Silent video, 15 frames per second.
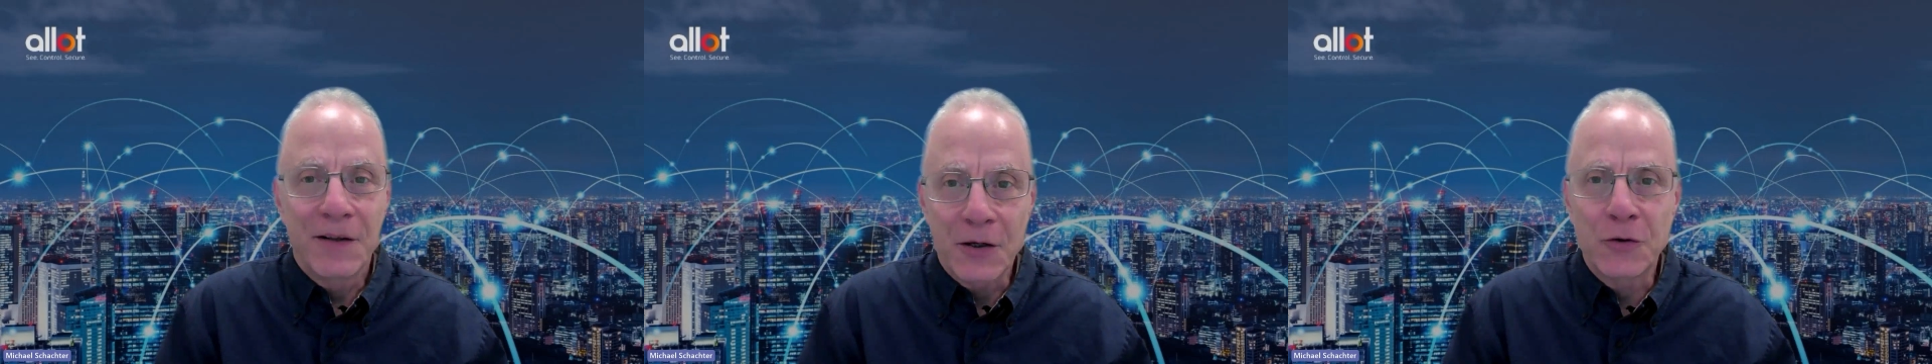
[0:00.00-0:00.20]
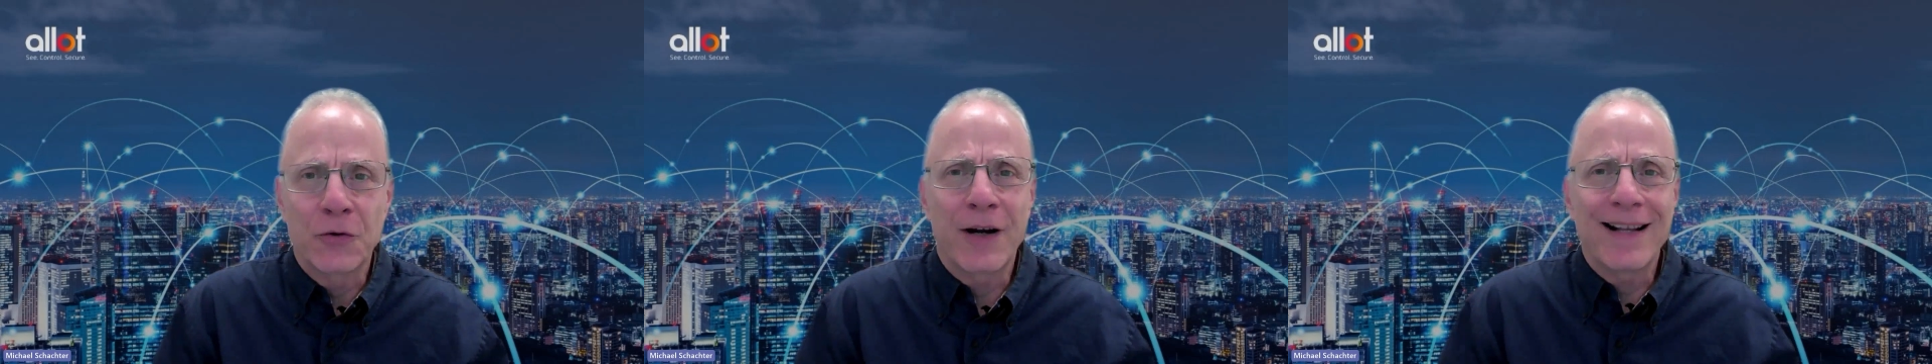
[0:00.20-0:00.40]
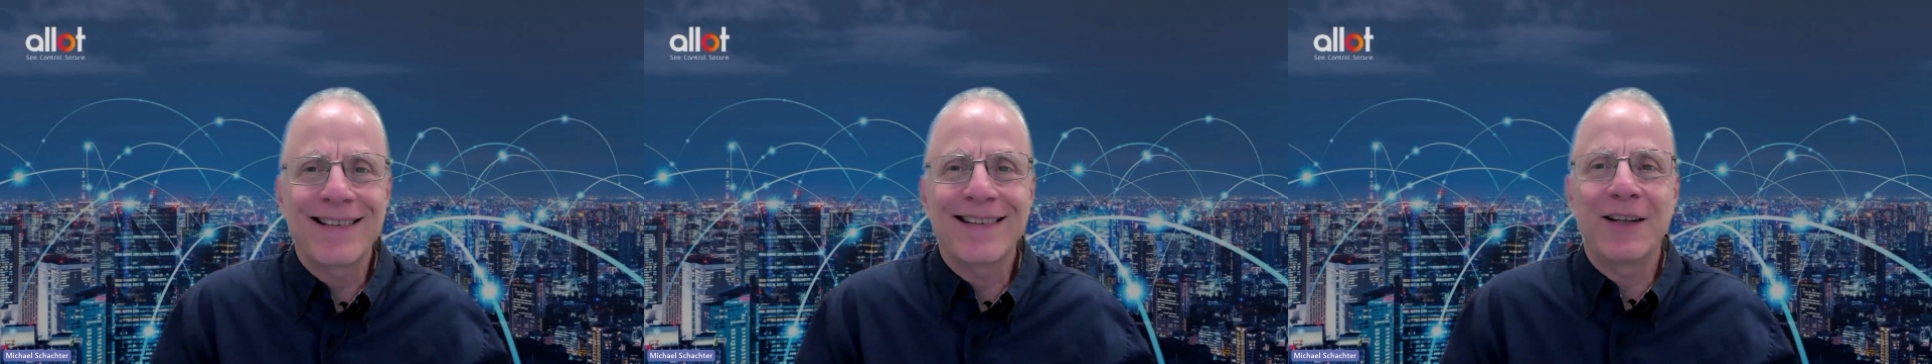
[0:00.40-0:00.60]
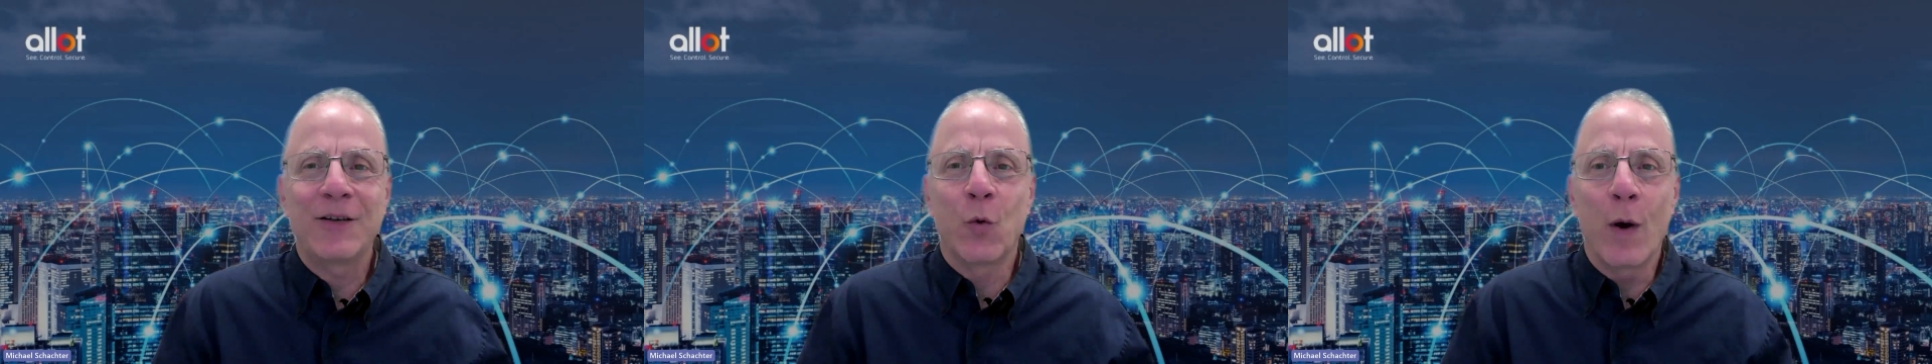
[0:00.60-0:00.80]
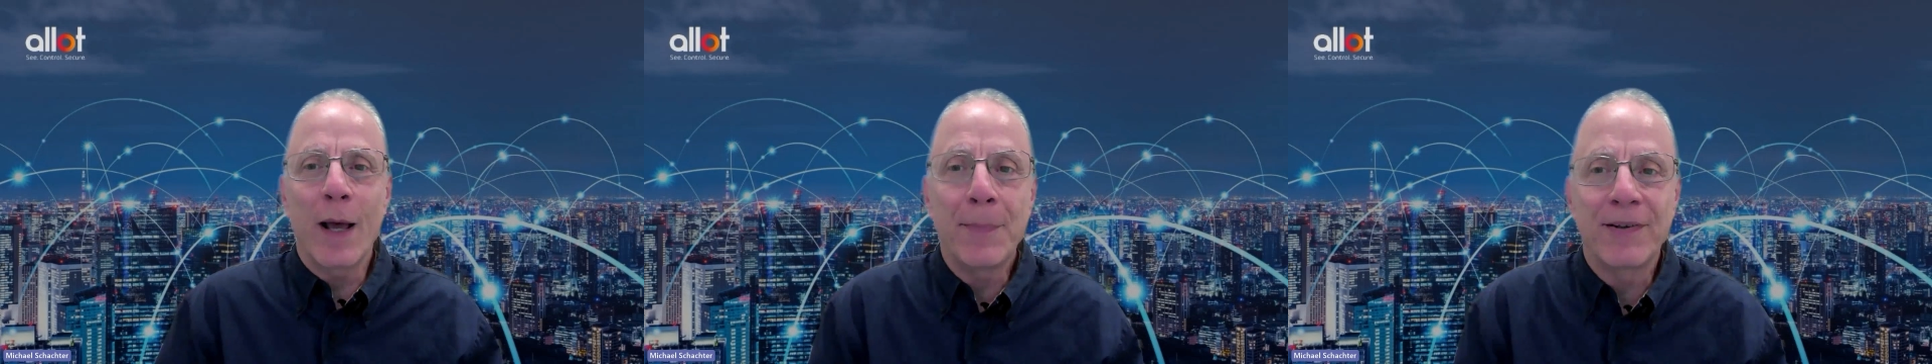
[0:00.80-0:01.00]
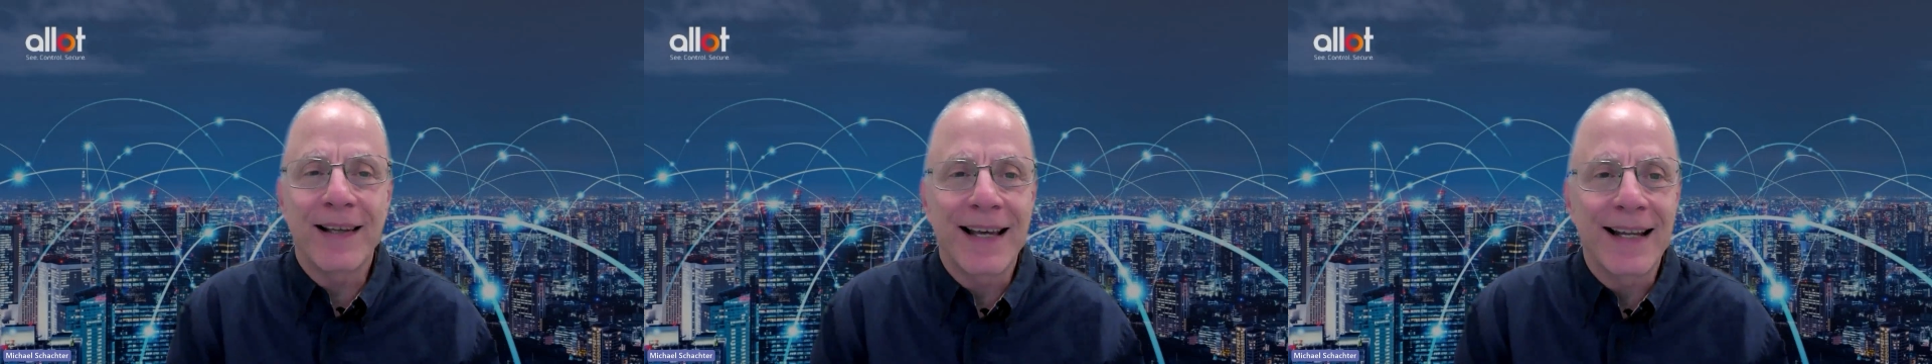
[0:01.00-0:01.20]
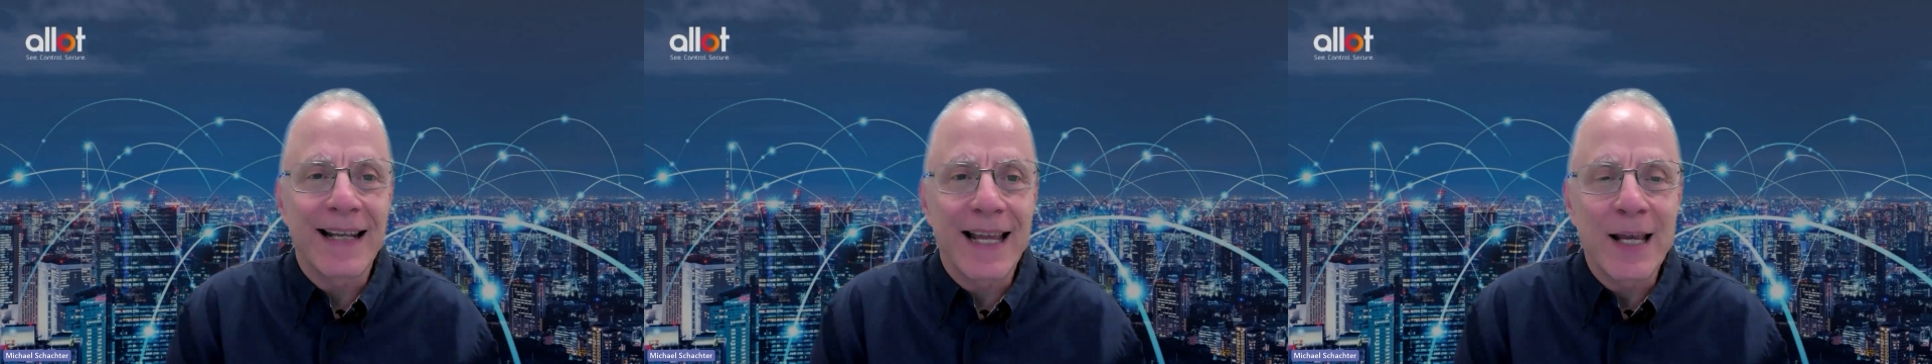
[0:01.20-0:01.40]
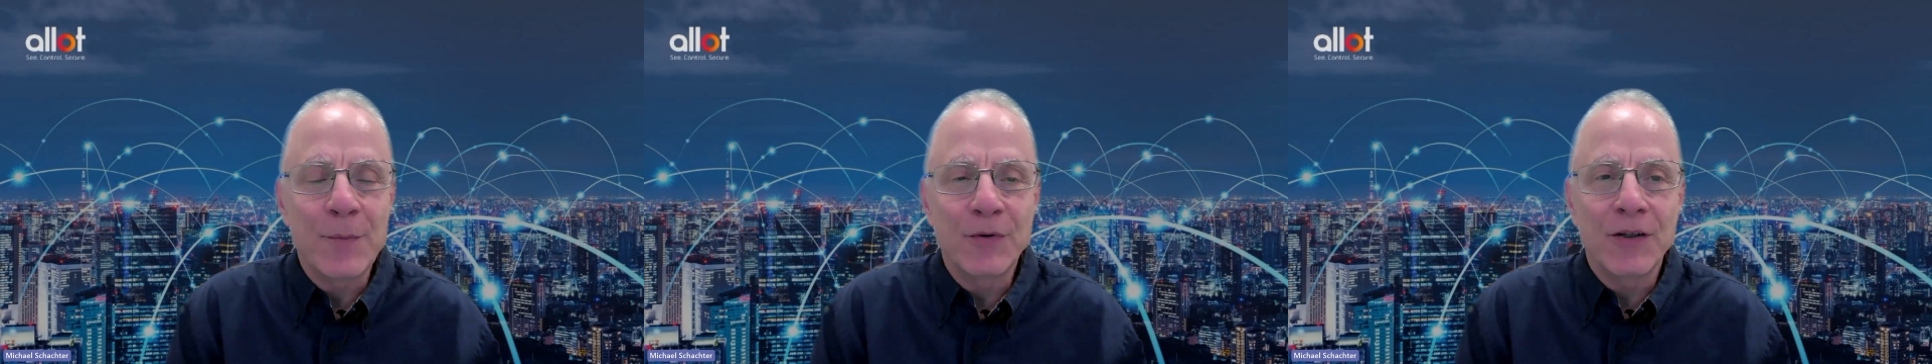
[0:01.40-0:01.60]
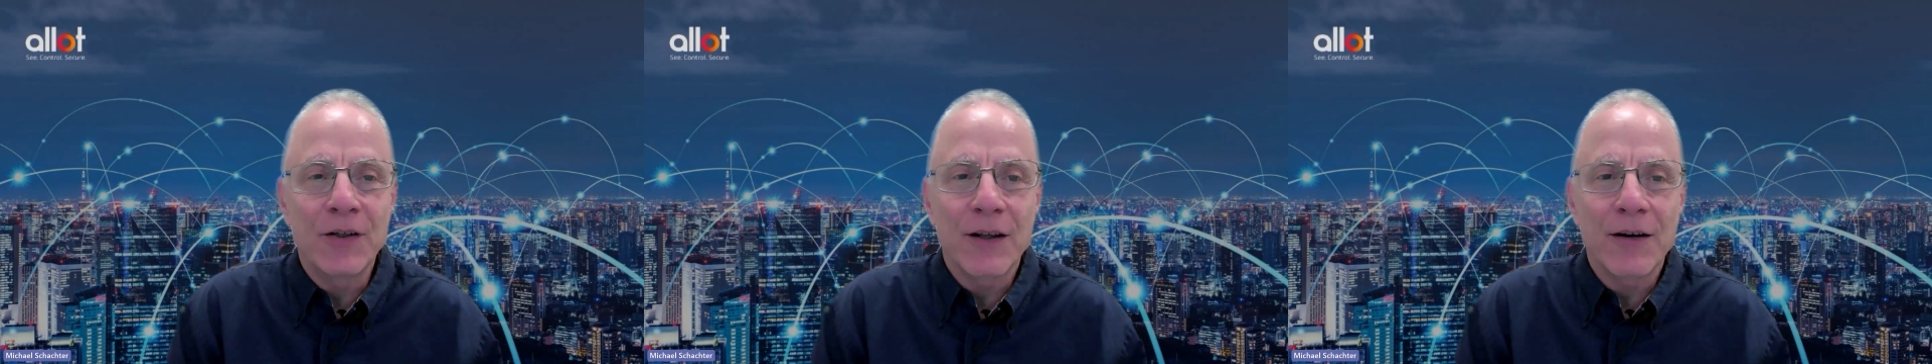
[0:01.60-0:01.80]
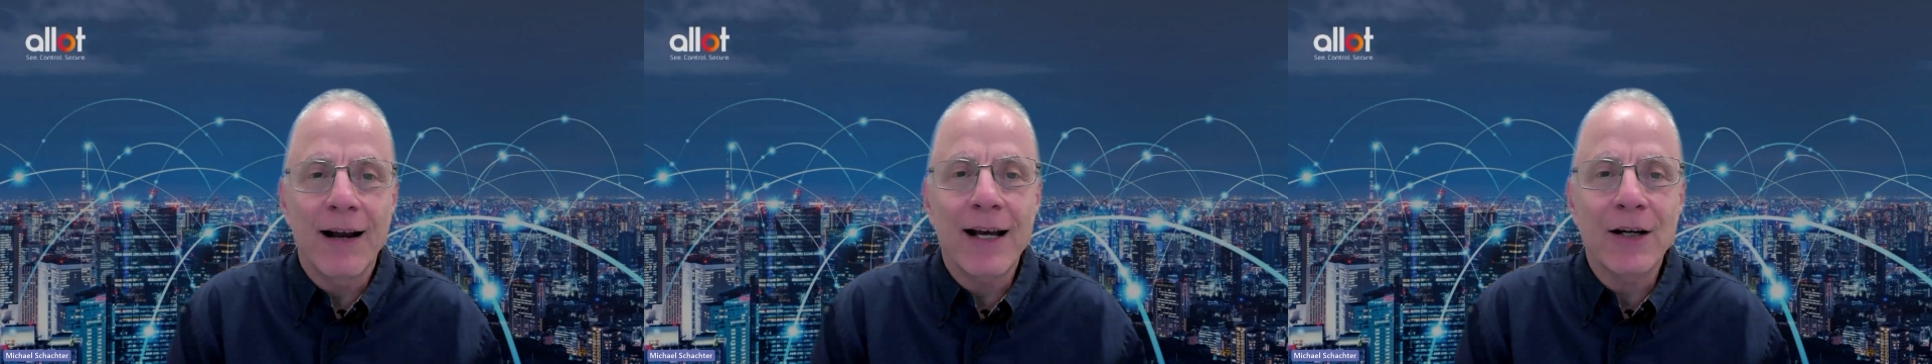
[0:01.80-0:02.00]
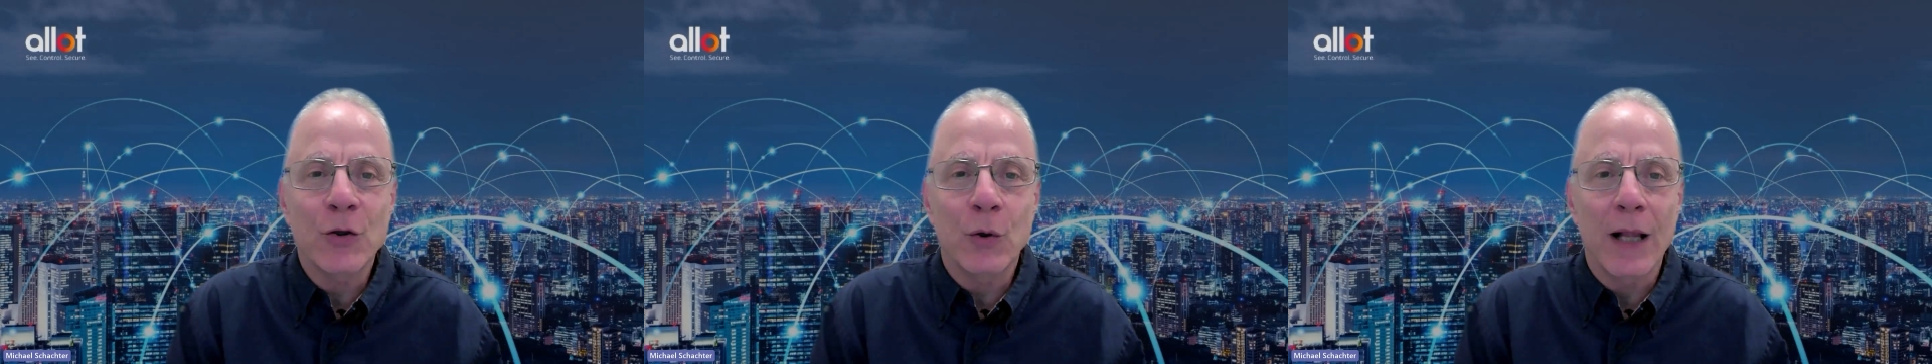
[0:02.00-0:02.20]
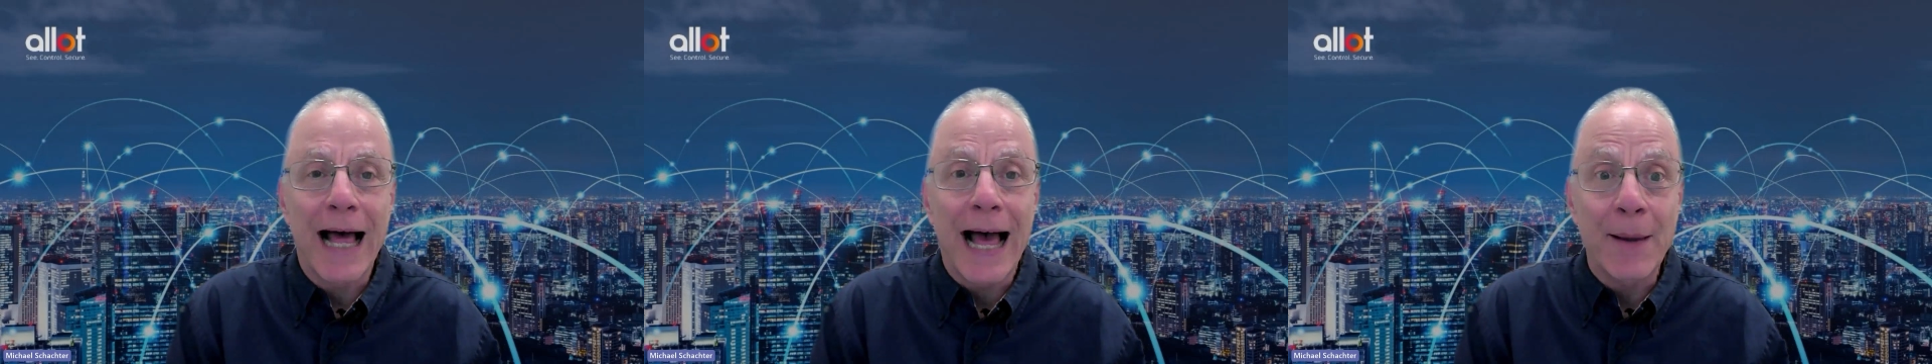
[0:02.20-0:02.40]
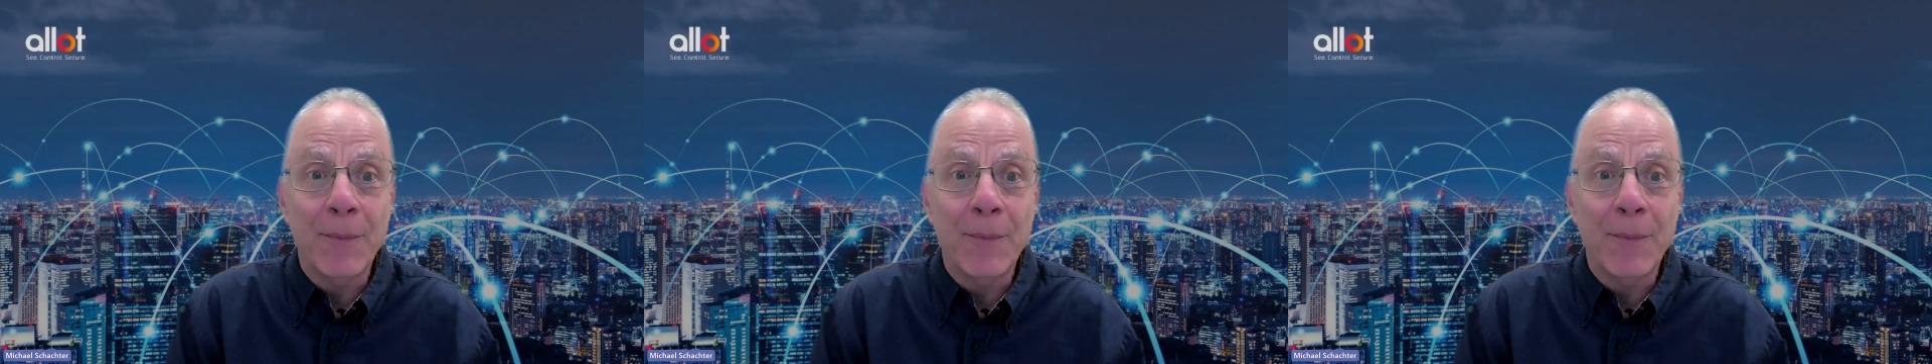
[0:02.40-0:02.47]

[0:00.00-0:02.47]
that translates website names into their actual